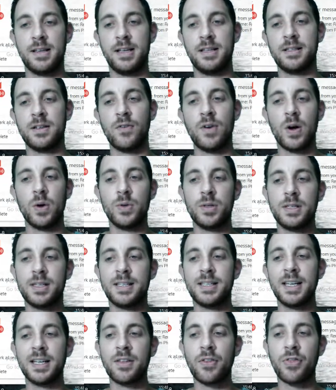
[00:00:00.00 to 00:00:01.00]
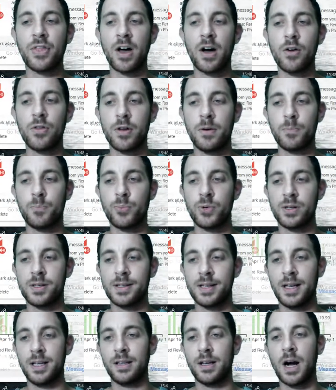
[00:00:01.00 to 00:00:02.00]
It's around
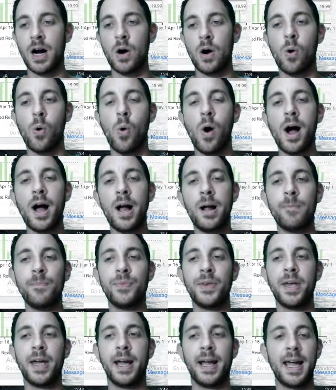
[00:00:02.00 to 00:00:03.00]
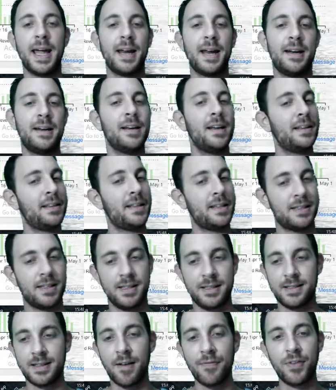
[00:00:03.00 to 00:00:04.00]
6,000% ROI. Again, this
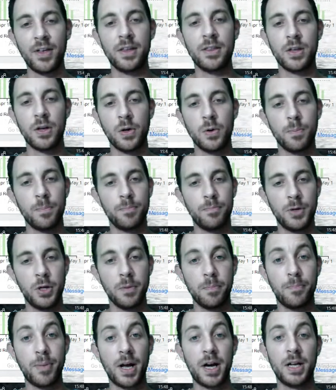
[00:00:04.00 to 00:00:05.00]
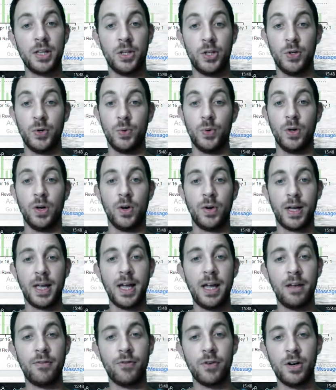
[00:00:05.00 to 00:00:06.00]
is something that you, you better do,
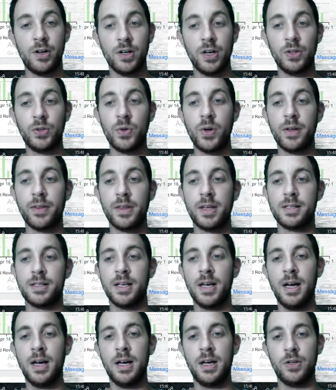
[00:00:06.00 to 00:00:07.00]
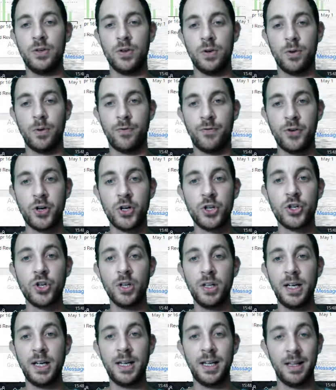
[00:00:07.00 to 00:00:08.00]
okay? If you're not doing this, you're
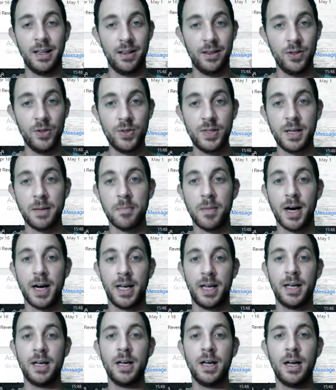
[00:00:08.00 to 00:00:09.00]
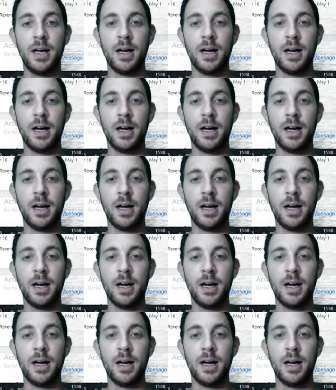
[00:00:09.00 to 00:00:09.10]
virtually losing money.